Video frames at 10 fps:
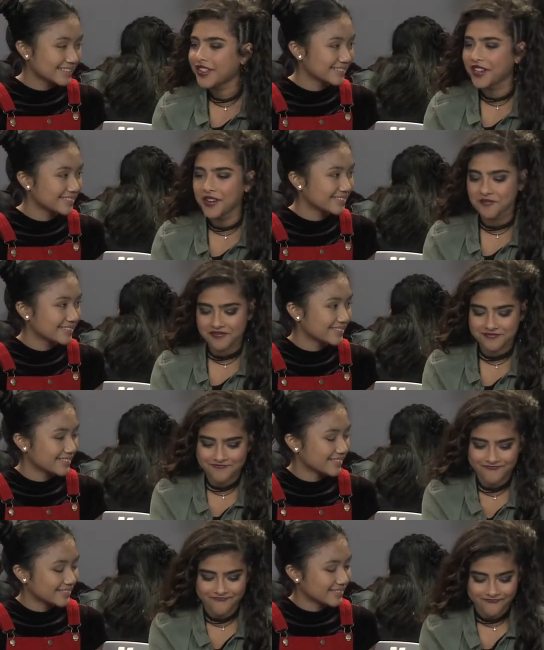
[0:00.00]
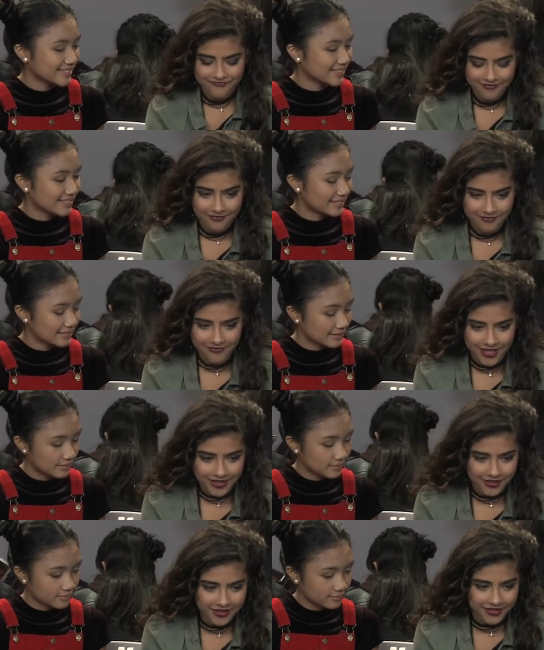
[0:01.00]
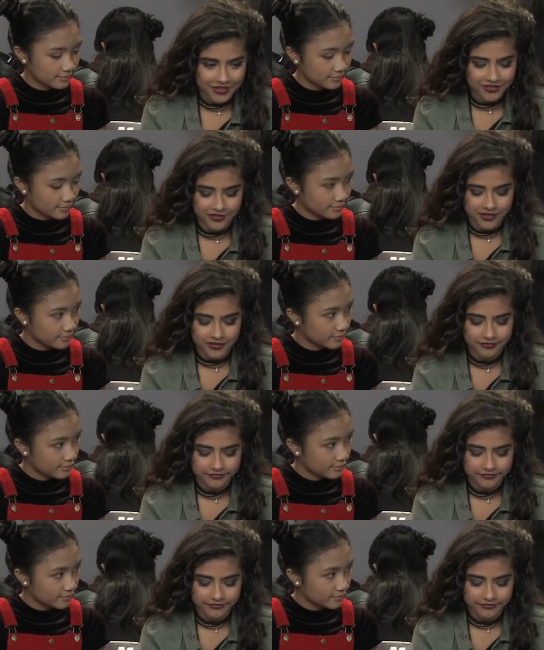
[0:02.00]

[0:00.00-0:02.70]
Speaker 1: Yep. I know how you feel.